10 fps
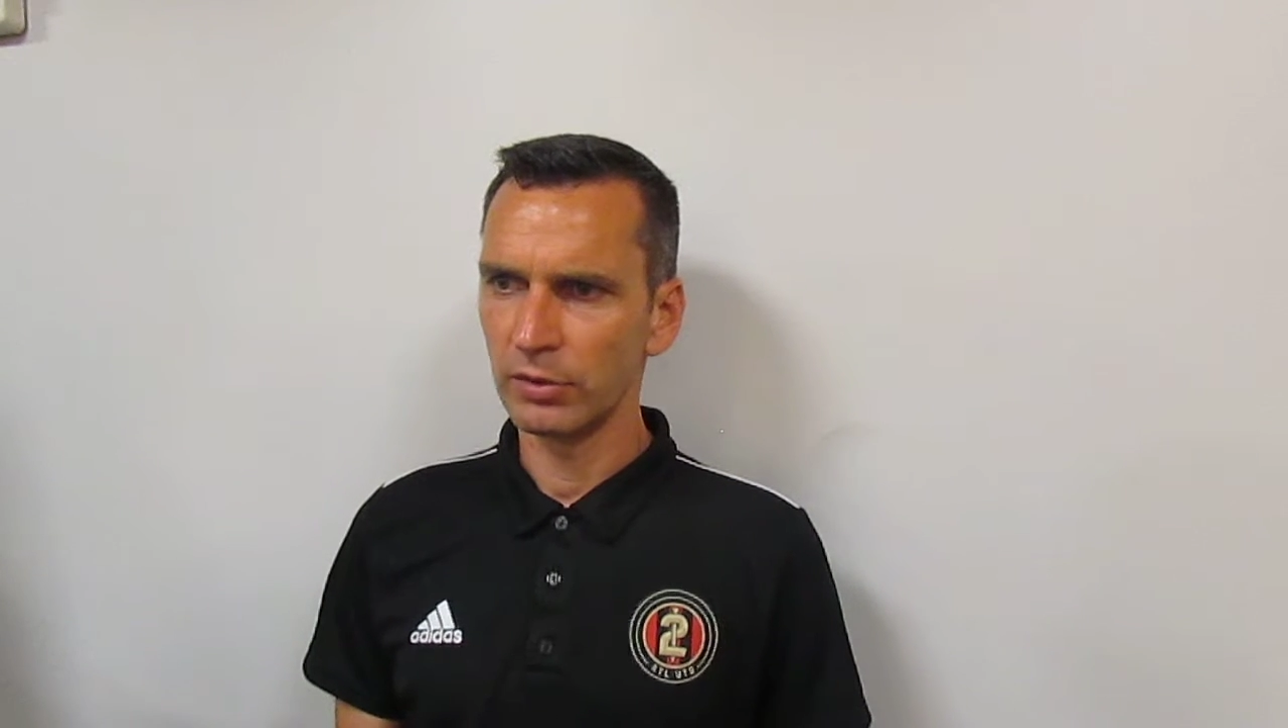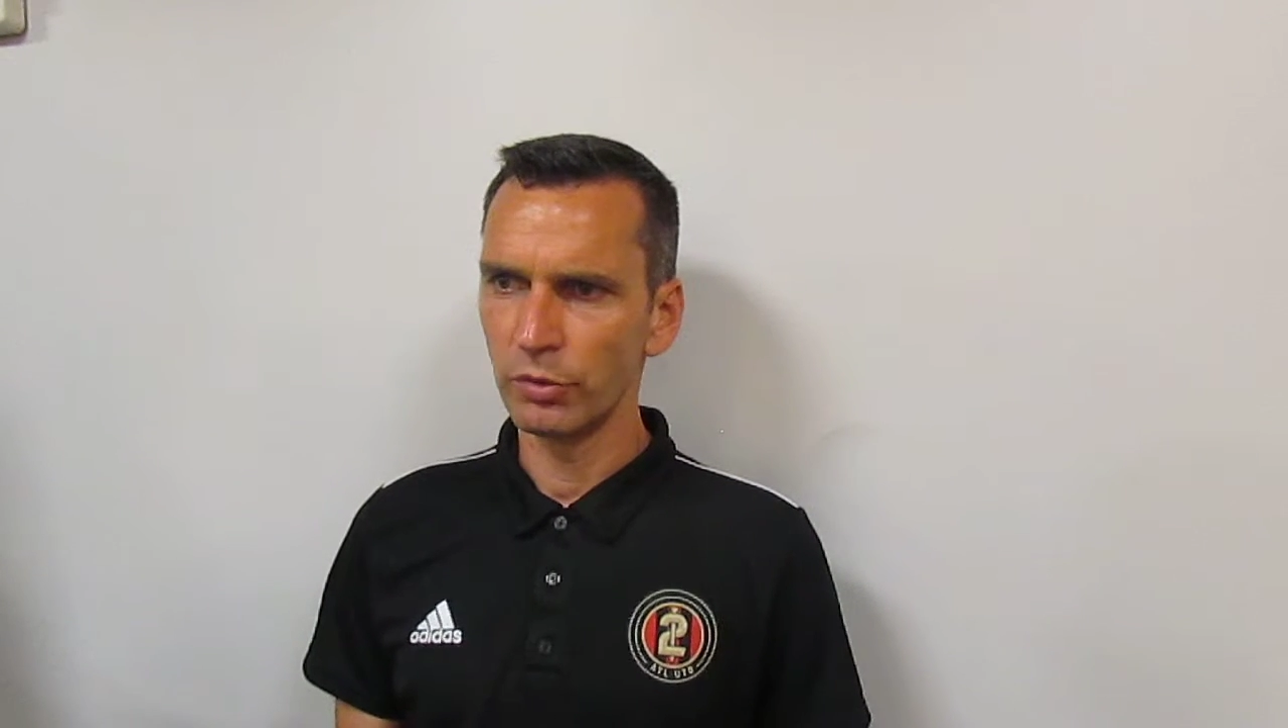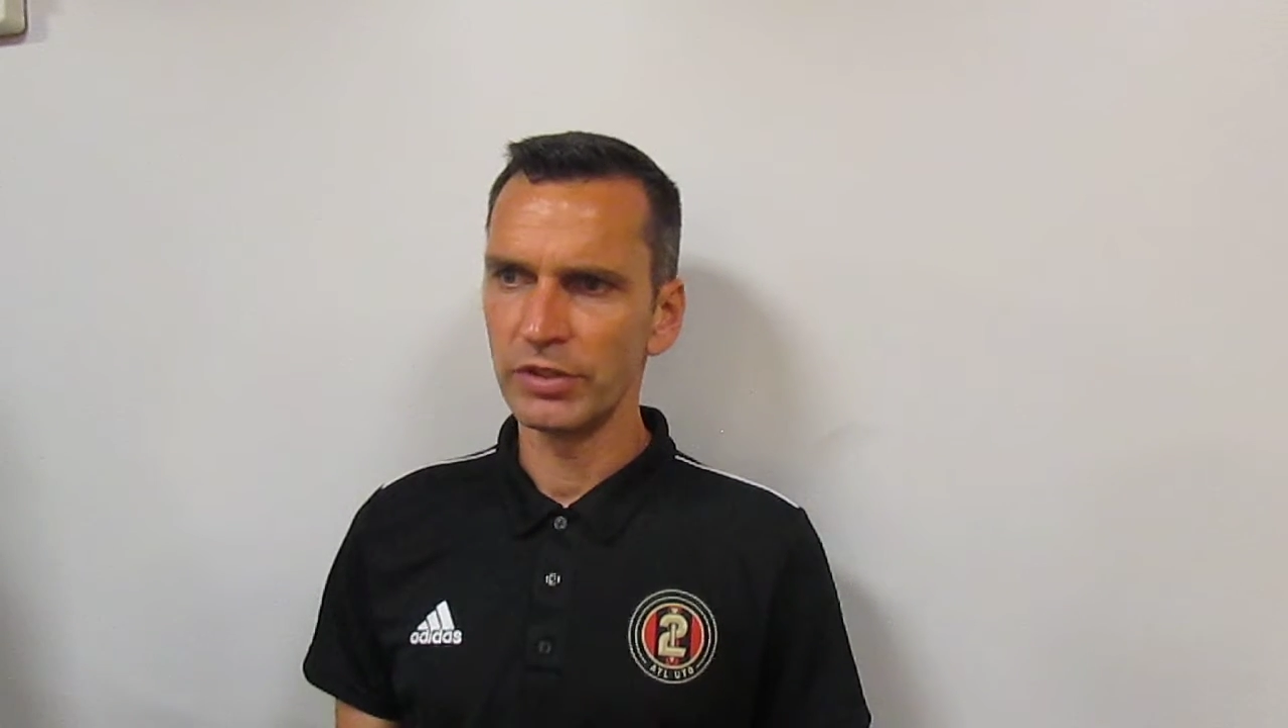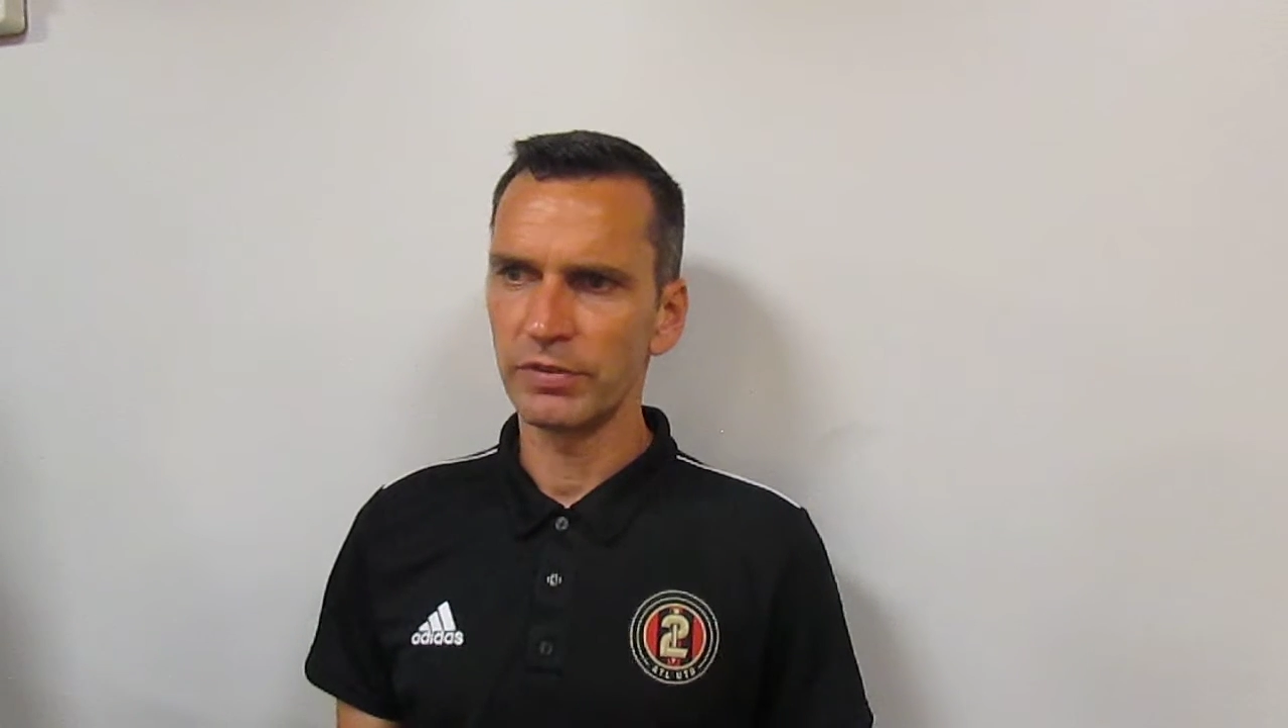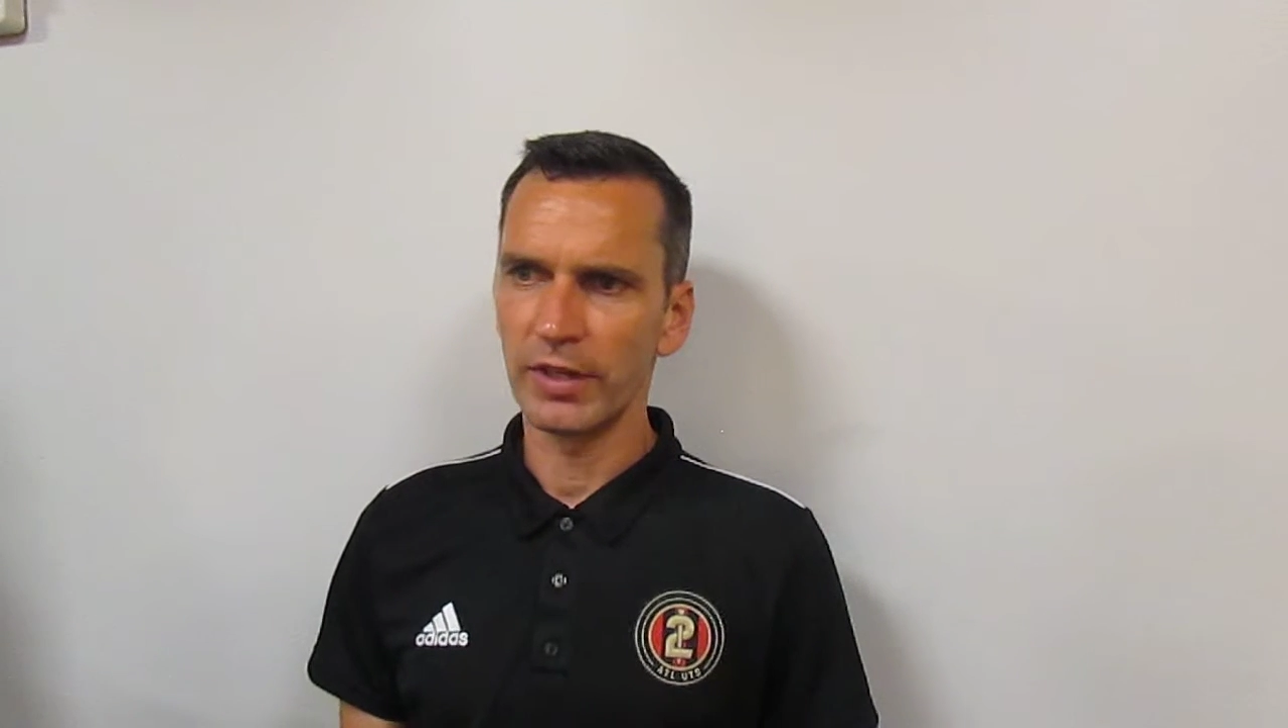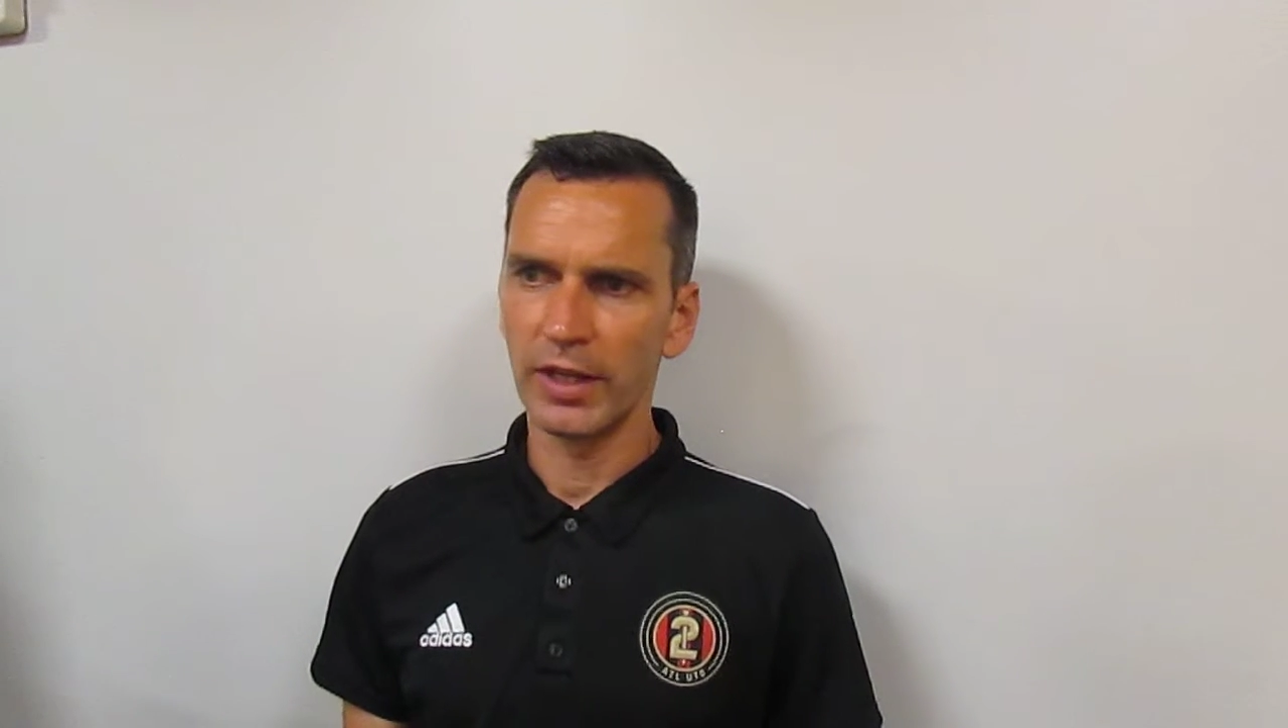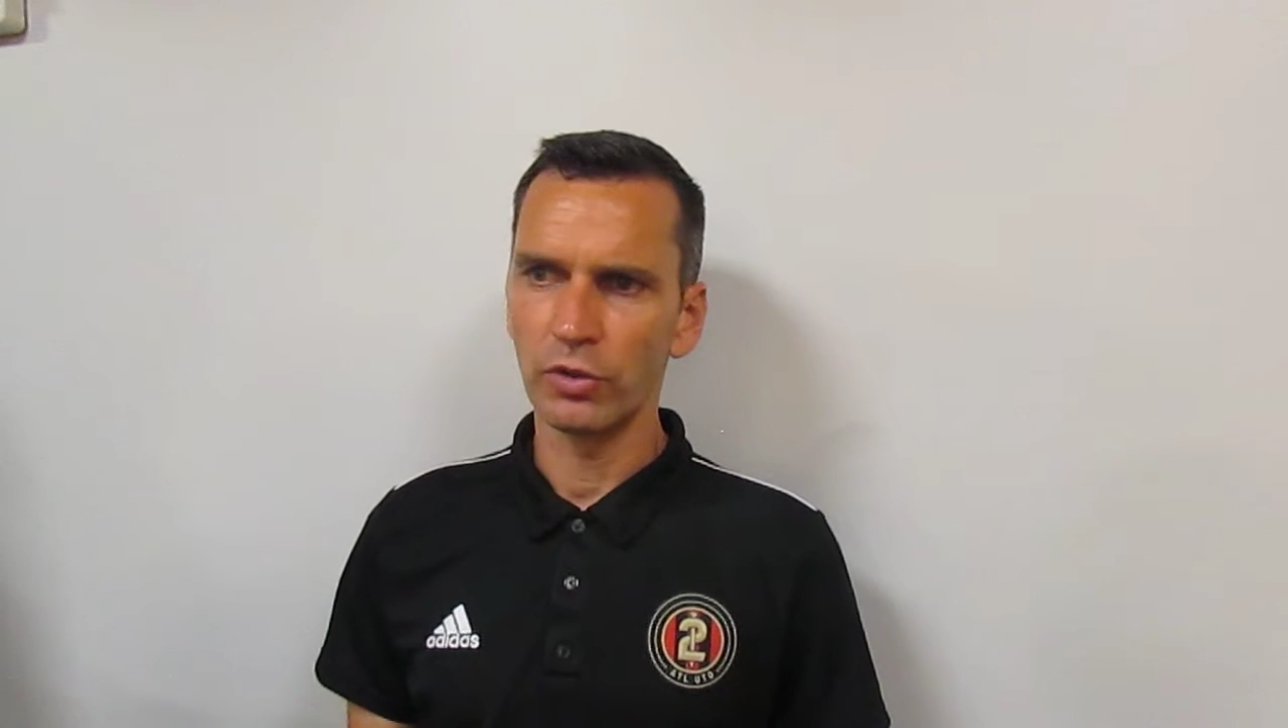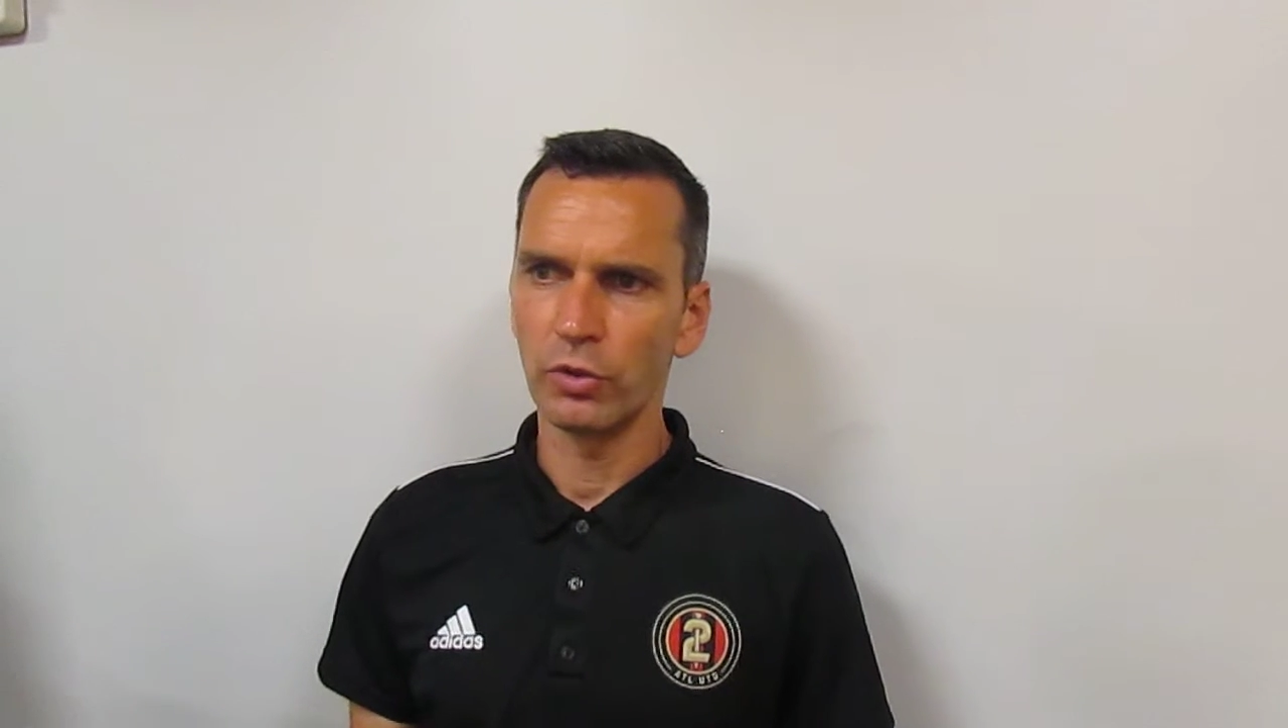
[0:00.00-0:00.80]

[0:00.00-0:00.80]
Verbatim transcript: Luis Fernando